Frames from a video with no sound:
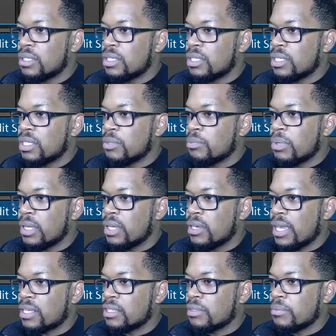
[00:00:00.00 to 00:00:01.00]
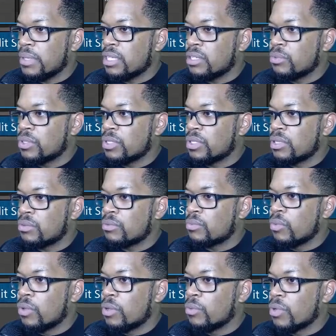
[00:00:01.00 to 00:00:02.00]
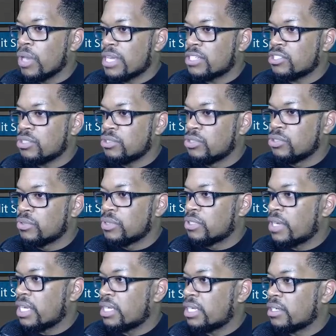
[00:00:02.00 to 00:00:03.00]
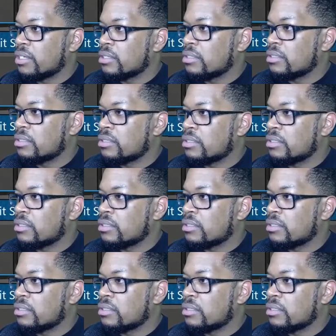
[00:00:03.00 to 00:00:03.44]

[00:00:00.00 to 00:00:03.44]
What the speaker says: get better acclimated with what we're actually doing right here.